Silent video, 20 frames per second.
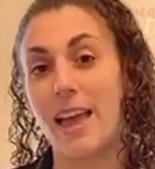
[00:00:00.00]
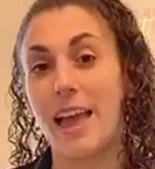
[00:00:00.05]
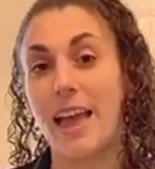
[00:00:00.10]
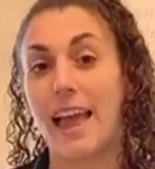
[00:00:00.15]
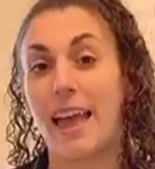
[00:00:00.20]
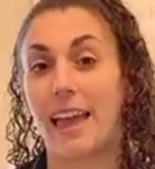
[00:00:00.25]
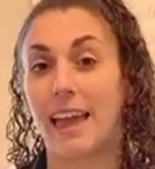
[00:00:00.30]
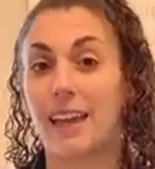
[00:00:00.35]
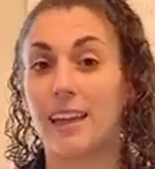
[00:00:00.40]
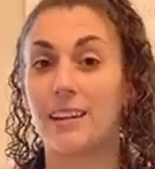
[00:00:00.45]

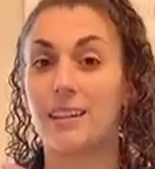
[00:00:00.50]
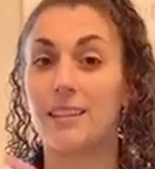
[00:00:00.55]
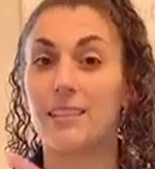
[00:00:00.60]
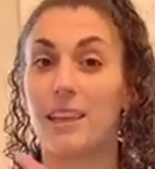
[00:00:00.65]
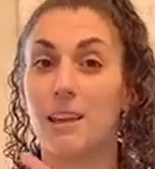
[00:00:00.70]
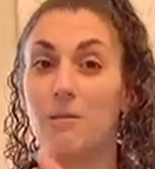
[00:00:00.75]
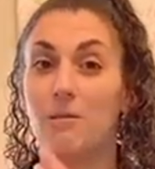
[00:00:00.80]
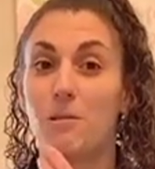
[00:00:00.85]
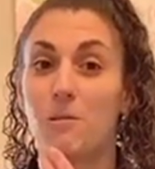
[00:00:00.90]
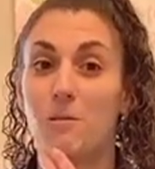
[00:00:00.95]
and they
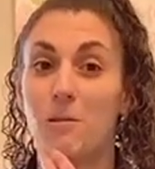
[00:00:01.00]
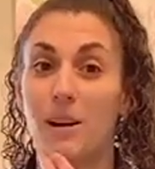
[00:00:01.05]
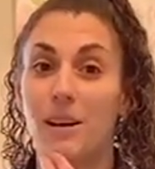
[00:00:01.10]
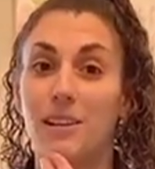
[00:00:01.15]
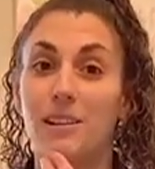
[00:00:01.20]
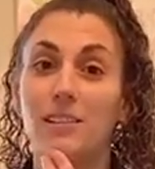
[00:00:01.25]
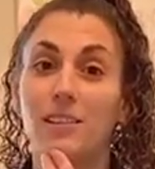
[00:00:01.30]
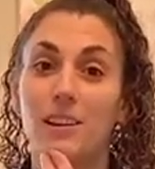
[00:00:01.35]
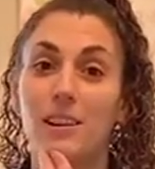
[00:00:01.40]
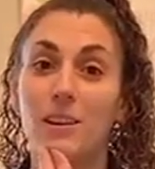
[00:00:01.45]
will want to
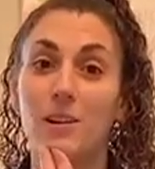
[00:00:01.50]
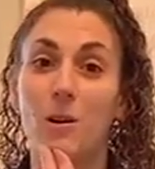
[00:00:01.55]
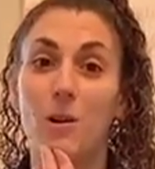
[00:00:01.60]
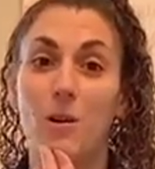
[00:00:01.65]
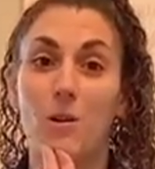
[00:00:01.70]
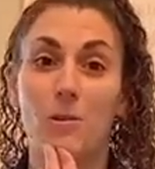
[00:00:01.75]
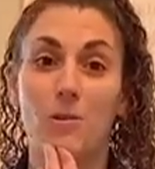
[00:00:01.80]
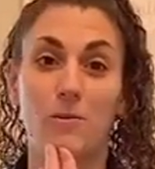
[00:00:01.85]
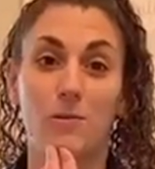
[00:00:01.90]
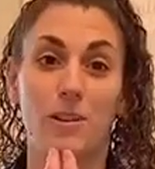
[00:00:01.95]
look
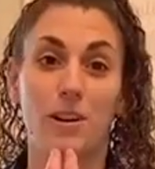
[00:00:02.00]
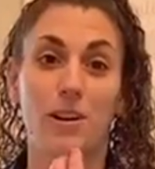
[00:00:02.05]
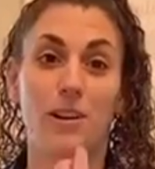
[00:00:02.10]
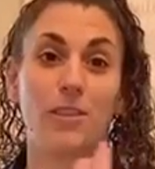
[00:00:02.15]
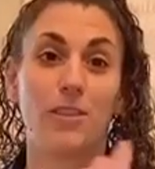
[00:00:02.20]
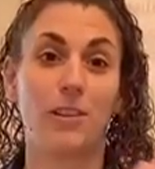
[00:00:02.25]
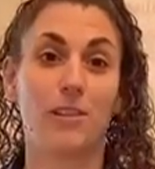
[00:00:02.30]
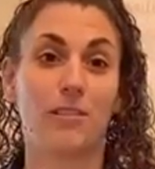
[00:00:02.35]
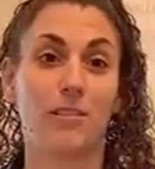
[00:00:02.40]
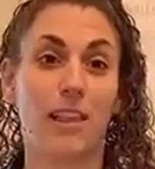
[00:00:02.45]
over
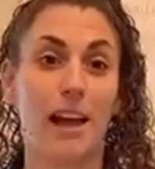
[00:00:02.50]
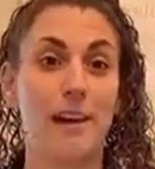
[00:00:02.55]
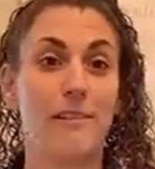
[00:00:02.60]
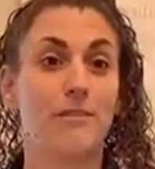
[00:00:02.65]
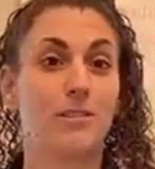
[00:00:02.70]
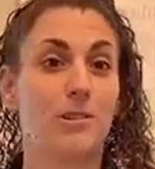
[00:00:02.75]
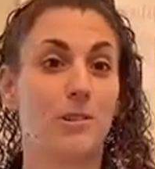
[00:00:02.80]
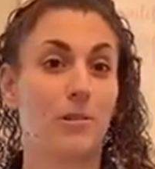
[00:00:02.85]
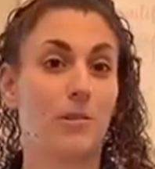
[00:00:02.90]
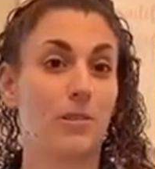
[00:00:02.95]
their left
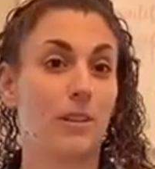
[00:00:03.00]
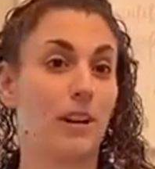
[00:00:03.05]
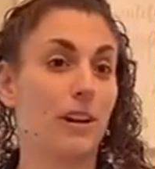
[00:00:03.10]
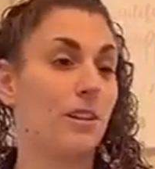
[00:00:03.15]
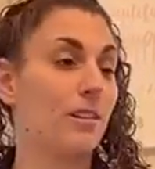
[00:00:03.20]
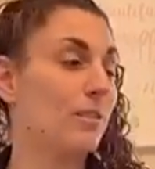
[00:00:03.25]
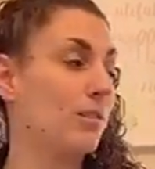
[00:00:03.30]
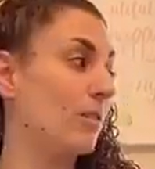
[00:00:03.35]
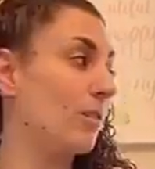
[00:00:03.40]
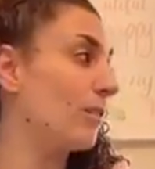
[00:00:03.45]
shoulder,
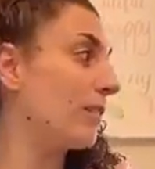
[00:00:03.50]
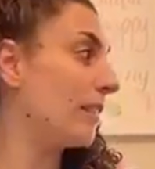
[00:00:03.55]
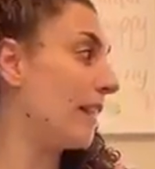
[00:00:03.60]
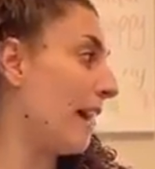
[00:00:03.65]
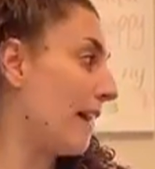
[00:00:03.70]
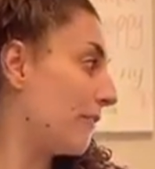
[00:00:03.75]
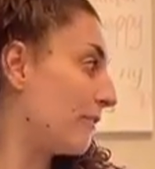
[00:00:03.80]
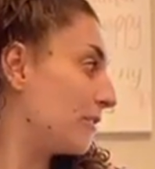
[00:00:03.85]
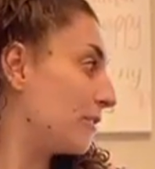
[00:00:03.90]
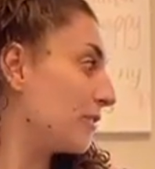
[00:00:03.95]
so
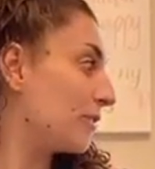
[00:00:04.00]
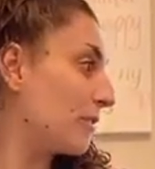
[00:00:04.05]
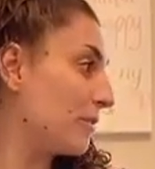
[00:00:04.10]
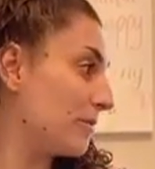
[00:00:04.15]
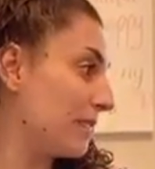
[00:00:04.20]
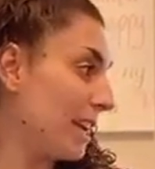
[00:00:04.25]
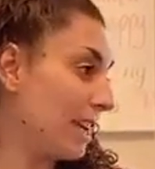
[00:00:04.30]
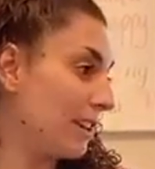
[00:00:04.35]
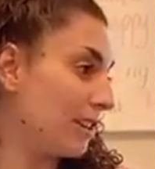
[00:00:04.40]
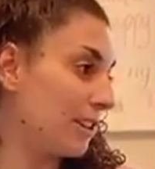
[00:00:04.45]
left
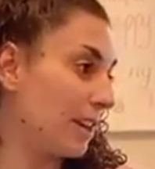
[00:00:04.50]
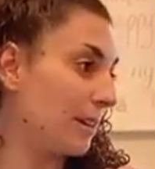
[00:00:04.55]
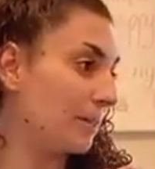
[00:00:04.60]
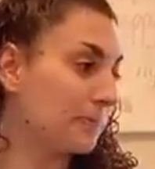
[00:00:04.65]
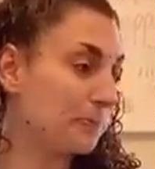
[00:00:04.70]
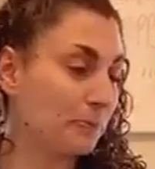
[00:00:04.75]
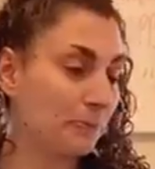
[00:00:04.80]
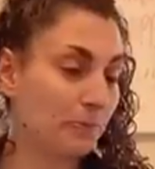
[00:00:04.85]
rotation.